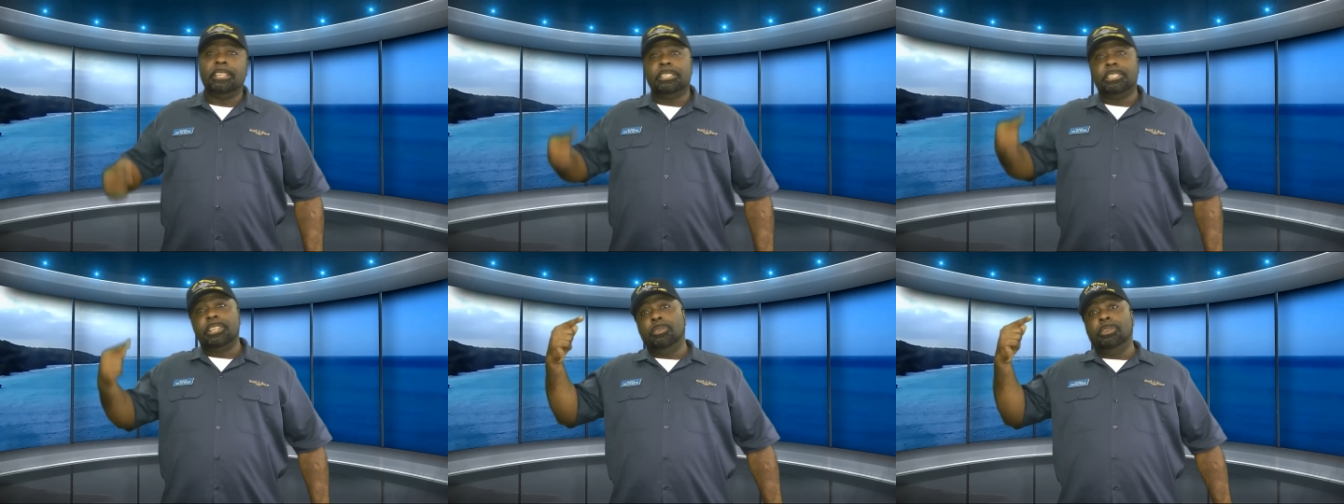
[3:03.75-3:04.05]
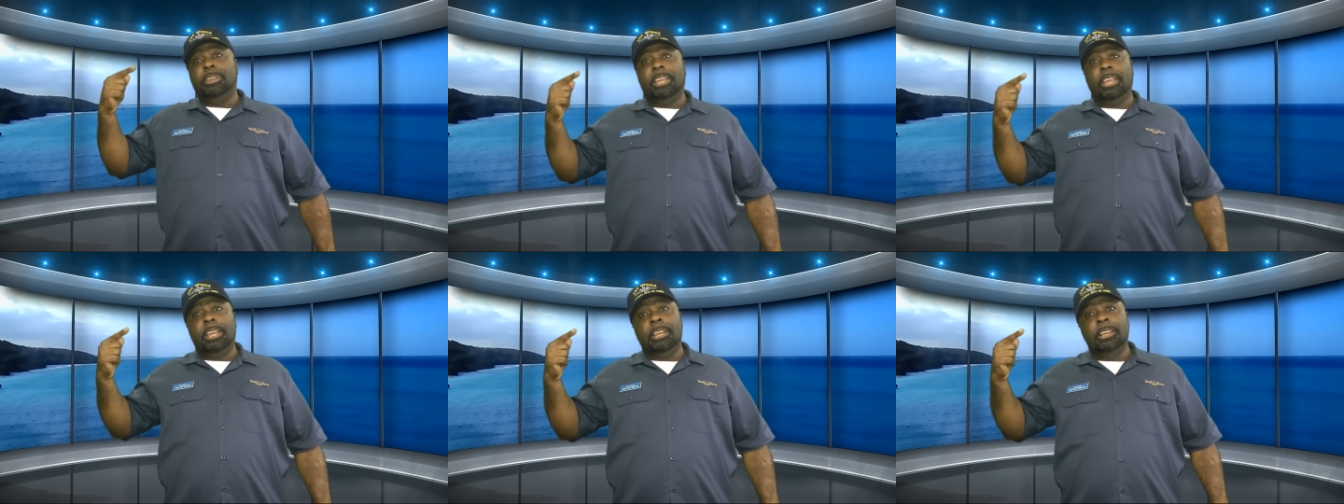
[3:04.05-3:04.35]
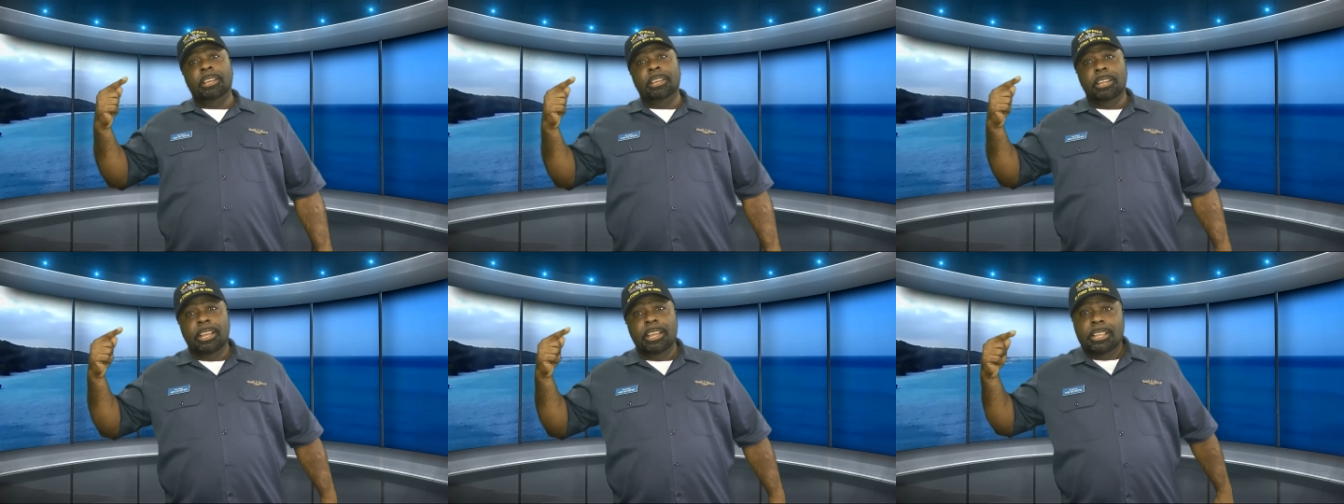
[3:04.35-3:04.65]
so then
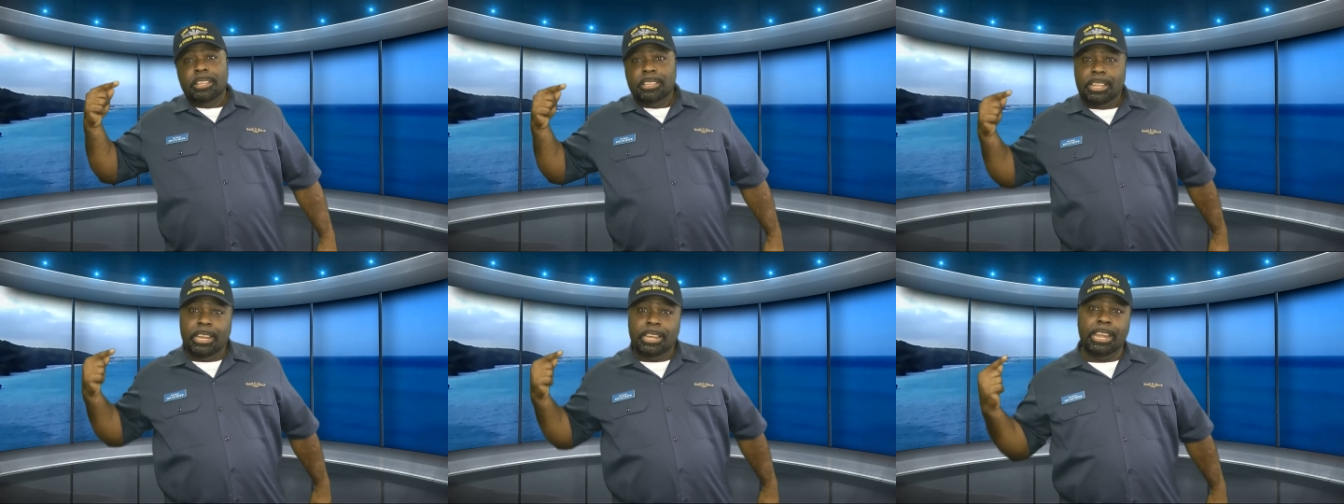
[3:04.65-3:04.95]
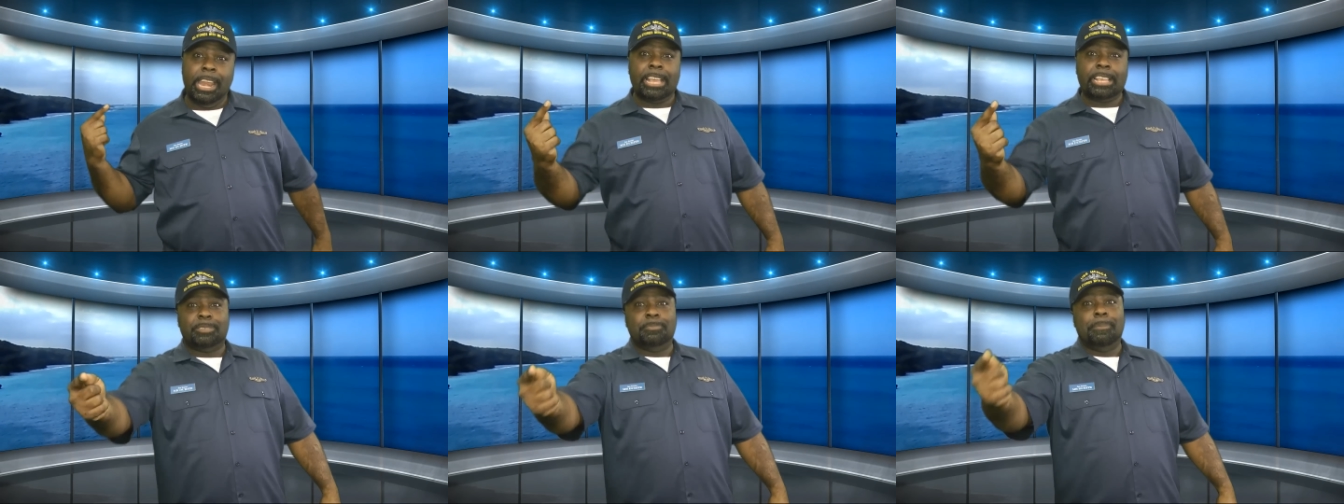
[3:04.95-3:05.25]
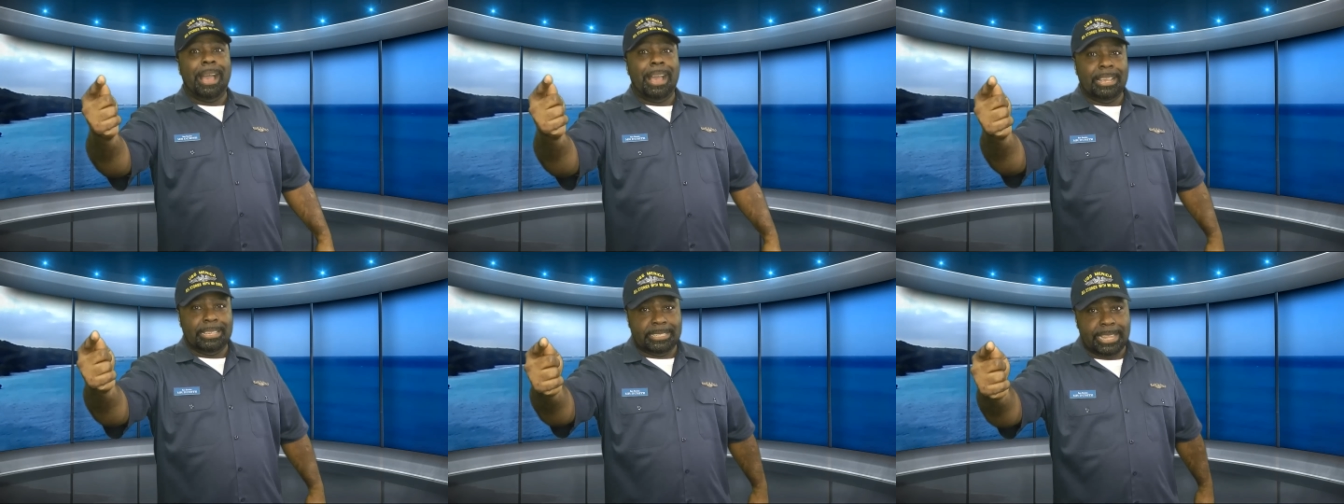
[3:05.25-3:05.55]
the next
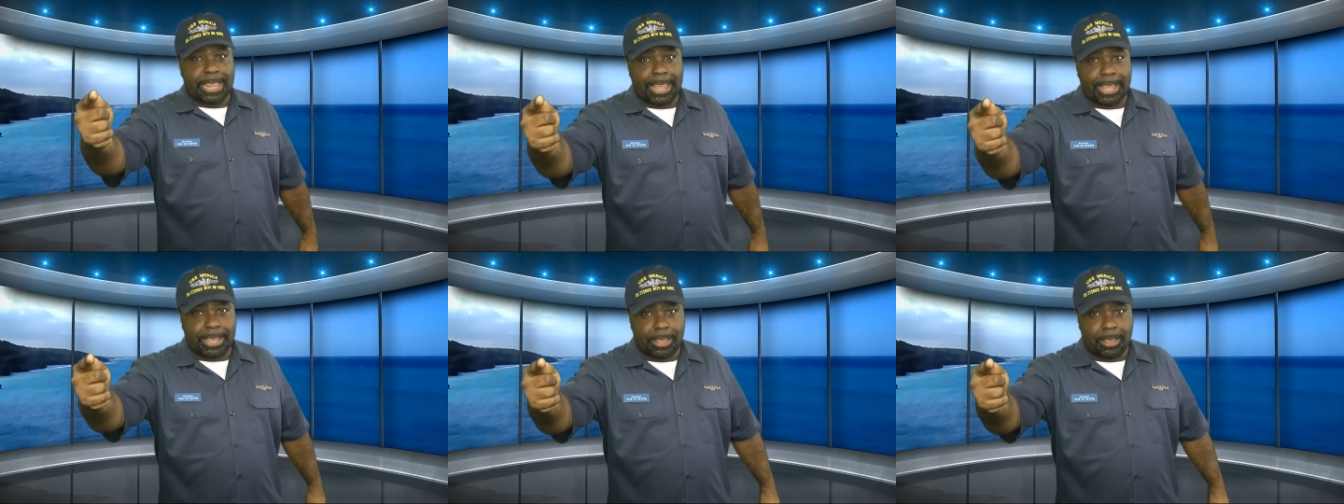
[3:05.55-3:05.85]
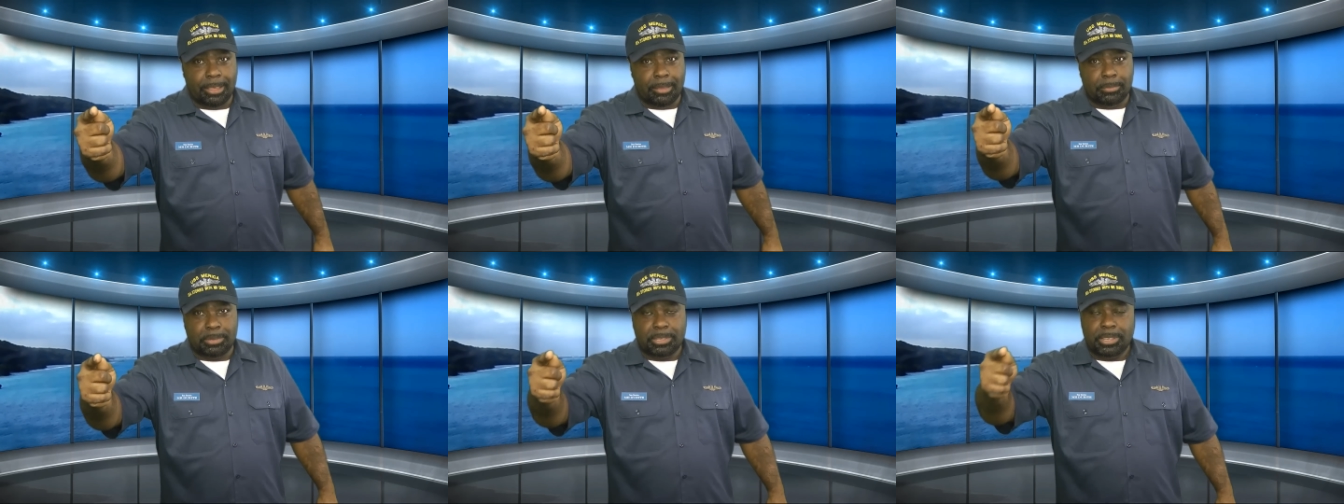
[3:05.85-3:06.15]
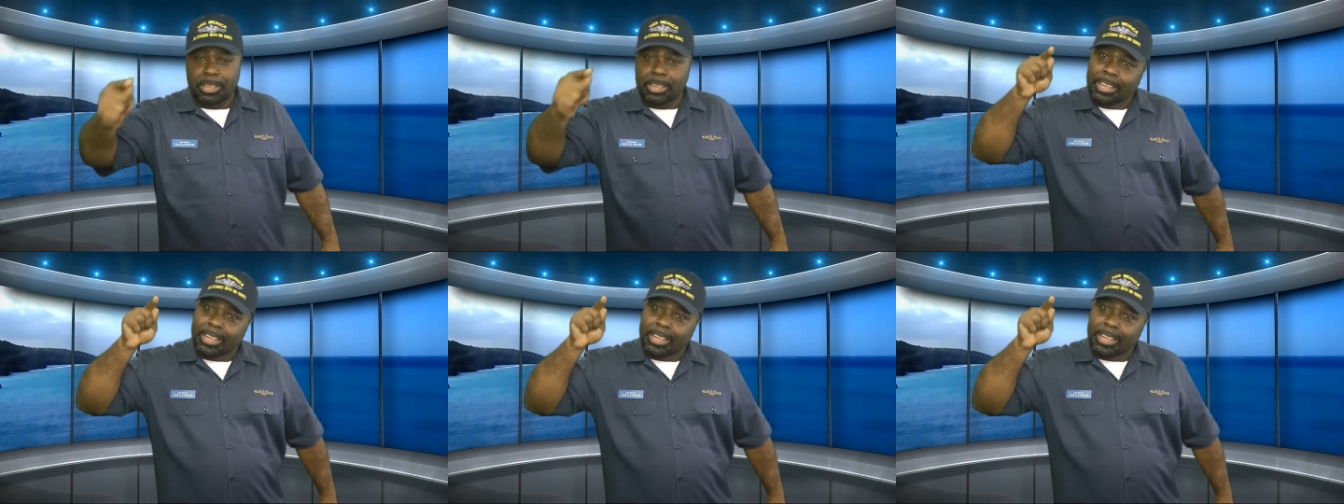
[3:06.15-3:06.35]
mind state comes.